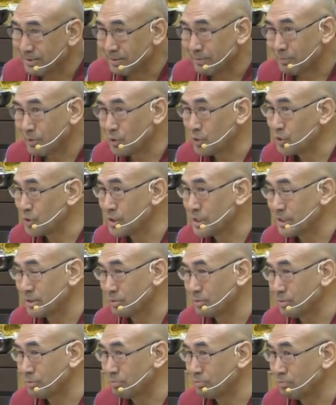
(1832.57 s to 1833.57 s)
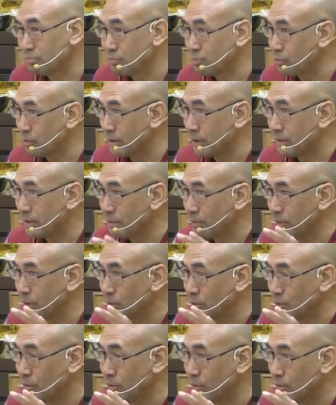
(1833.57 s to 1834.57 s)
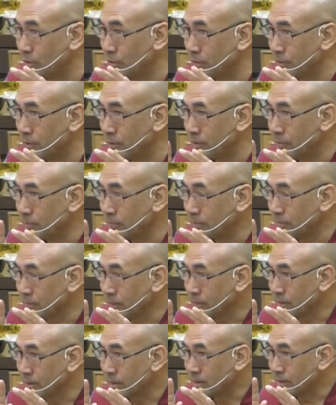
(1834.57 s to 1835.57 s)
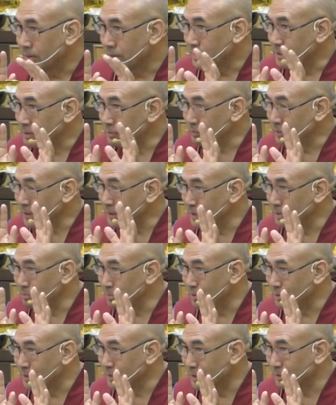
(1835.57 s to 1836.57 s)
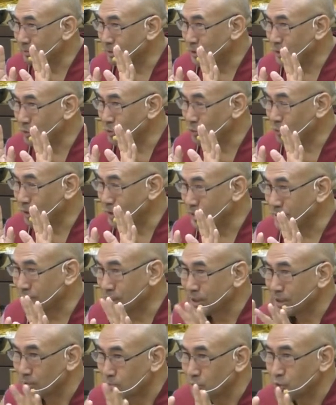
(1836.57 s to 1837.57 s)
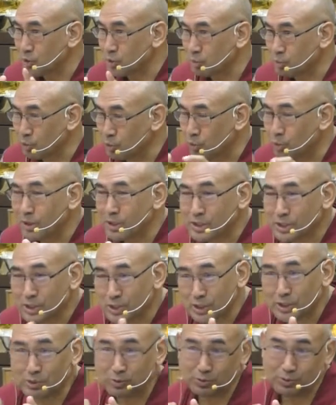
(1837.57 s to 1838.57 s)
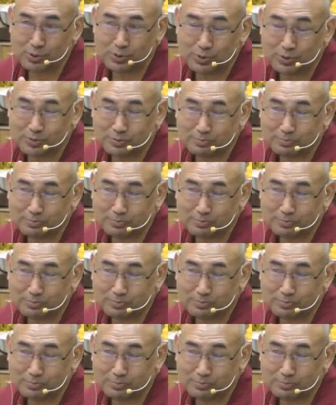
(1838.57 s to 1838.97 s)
When you look at it, even though it's very important, when you watch, I think most of you watch news,